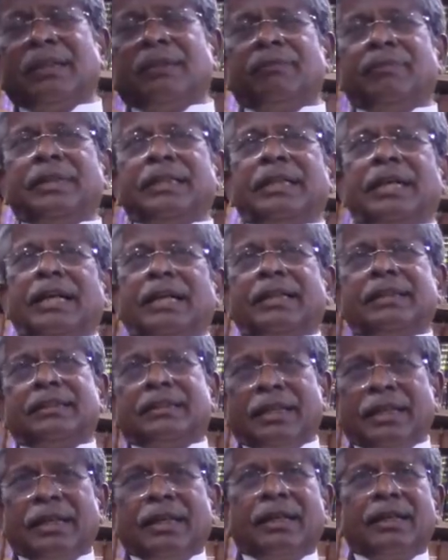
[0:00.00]
Whether it is
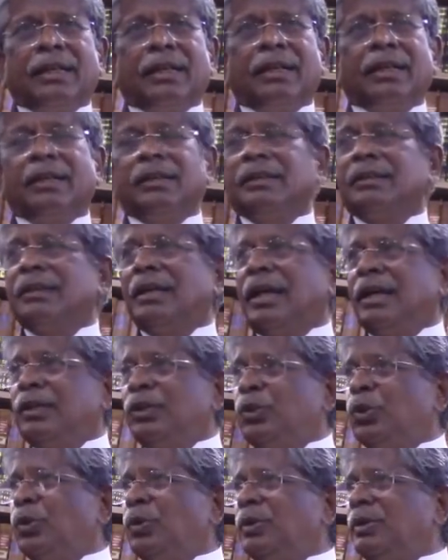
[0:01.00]

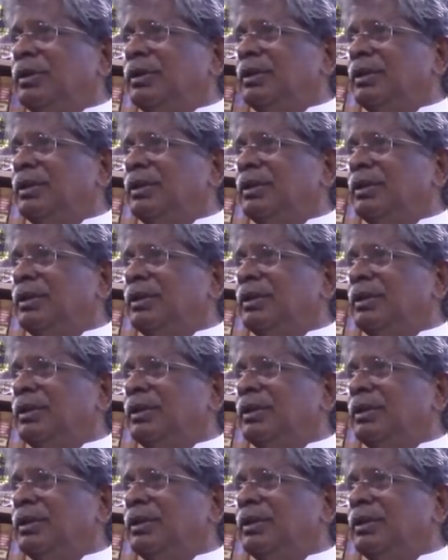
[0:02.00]
302,